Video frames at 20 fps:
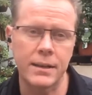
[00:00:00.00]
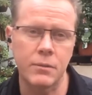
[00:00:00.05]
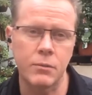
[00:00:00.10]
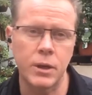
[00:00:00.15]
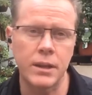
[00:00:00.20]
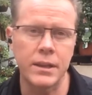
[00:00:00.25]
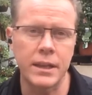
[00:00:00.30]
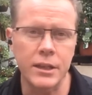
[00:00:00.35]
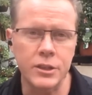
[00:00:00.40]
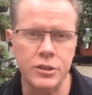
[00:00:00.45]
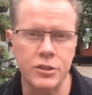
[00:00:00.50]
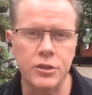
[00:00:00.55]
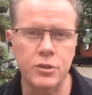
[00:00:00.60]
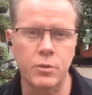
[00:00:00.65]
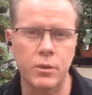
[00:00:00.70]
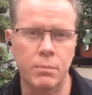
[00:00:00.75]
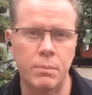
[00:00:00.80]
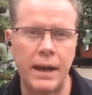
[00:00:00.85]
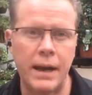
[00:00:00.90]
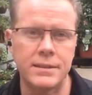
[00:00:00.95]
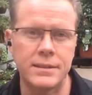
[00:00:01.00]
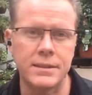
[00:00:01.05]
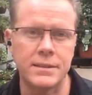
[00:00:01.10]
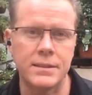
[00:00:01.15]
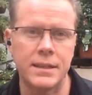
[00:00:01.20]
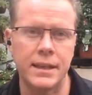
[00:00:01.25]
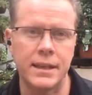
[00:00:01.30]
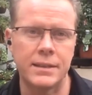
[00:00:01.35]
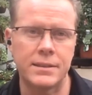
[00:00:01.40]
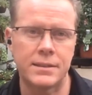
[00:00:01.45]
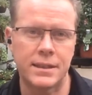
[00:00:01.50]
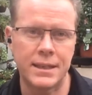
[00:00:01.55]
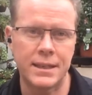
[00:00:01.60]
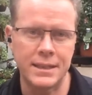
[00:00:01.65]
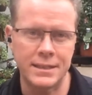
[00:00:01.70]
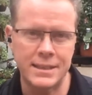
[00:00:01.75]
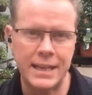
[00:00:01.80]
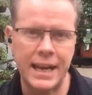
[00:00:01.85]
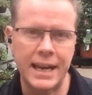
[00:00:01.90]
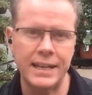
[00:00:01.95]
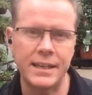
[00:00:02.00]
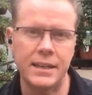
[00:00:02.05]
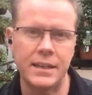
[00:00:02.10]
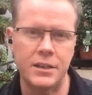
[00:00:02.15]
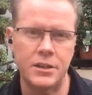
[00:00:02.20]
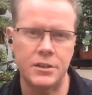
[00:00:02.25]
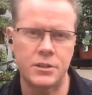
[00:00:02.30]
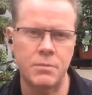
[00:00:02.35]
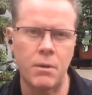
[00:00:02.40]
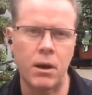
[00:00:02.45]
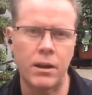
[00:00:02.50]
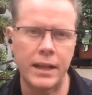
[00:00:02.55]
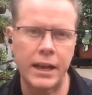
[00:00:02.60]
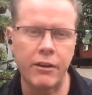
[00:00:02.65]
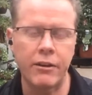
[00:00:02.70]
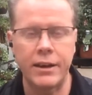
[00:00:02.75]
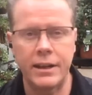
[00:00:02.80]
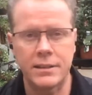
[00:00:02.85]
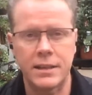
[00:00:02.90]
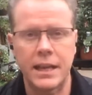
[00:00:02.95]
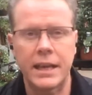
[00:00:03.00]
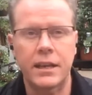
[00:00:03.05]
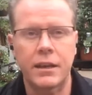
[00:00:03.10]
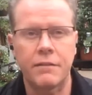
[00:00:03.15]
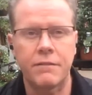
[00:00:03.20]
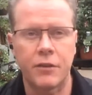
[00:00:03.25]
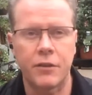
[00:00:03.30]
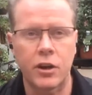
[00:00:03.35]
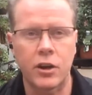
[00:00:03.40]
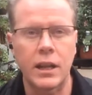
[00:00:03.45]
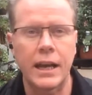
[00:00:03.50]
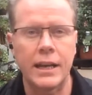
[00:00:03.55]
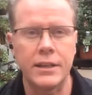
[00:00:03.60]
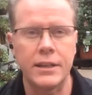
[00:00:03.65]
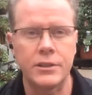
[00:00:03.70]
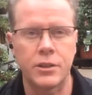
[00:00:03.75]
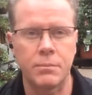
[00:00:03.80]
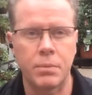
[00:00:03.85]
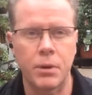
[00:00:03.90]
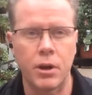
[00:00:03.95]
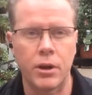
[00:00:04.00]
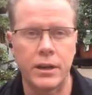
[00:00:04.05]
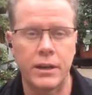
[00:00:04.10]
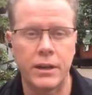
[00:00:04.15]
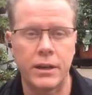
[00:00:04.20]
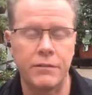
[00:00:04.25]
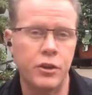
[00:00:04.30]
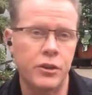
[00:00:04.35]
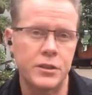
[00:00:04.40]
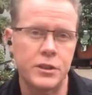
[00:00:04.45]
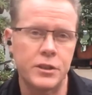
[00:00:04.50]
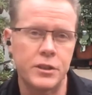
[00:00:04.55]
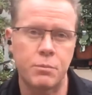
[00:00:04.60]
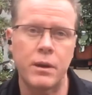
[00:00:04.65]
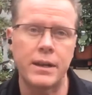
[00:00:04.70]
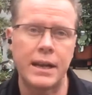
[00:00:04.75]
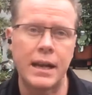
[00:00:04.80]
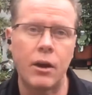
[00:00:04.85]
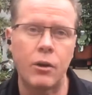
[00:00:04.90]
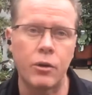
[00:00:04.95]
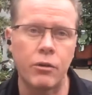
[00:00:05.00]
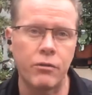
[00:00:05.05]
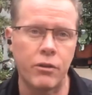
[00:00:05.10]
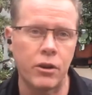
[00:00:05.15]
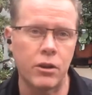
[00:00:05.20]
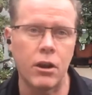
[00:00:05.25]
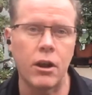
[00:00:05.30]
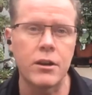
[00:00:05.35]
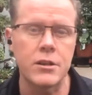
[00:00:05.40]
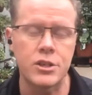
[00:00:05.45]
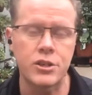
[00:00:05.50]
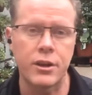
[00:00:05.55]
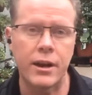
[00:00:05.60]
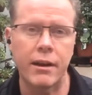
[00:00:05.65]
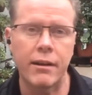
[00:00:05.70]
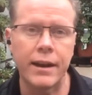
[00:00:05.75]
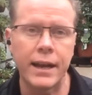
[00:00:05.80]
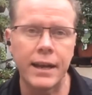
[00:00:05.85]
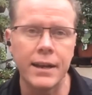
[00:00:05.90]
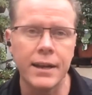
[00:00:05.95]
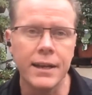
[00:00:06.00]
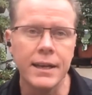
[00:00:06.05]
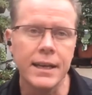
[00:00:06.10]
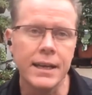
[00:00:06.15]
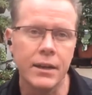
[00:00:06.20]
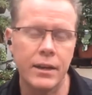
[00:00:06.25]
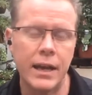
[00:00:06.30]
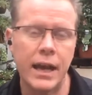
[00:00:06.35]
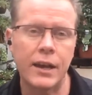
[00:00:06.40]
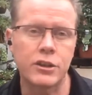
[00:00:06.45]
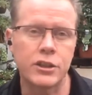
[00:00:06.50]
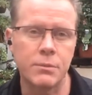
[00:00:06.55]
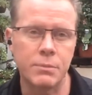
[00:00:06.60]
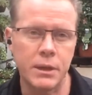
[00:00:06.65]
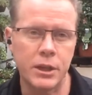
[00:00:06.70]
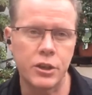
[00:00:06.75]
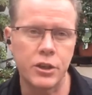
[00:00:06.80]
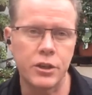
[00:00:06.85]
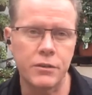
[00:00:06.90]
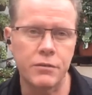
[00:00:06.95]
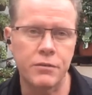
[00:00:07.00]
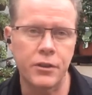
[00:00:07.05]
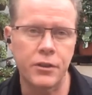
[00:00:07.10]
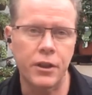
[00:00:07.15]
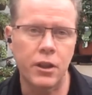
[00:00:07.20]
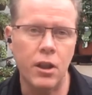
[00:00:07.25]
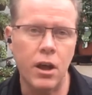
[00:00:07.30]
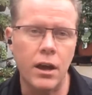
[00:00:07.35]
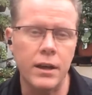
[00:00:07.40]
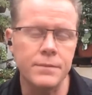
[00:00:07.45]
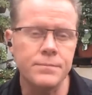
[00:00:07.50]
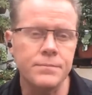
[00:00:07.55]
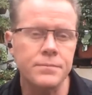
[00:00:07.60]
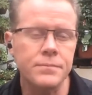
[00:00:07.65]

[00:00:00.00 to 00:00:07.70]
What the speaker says: One of the issues with pets is that it's contained in a small area. It's like a fertilizer burn. If you could spread it out over a larger area, it'd actually be good for the lawn.